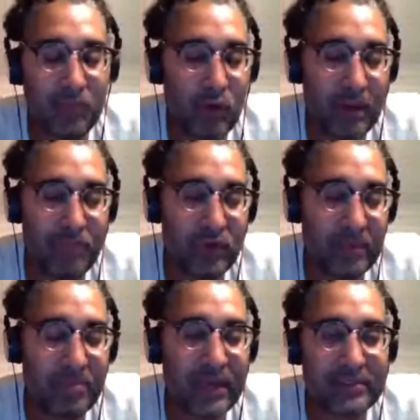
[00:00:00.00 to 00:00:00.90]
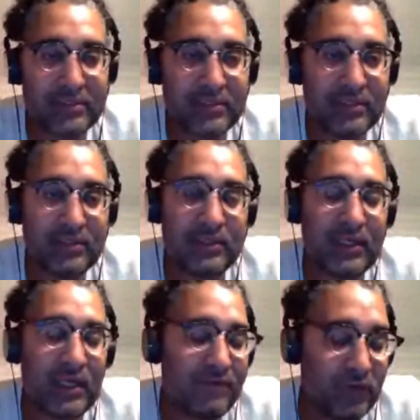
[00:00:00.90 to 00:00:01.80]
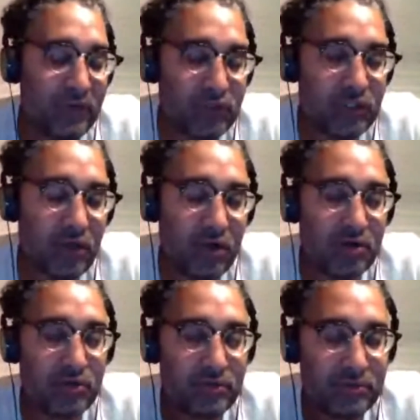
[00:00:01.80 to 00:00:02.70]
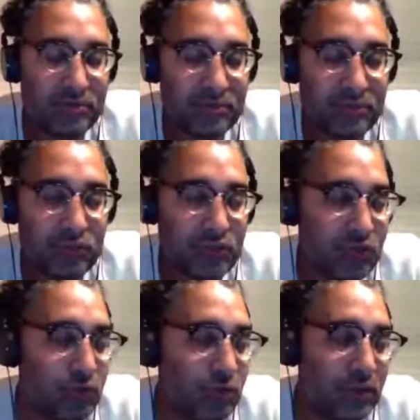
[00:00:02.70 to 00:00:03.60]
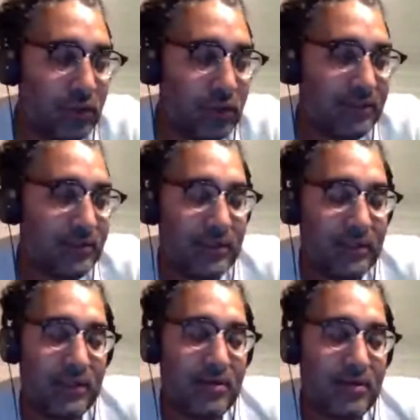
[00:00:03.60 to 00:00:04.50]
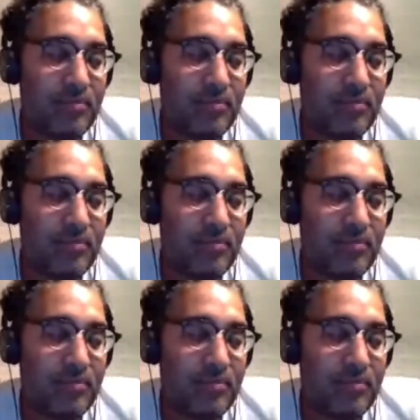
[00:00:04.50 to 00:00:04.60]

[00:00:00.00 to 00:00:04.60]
Dabi Amore put it best. For those of y'all, just Google it.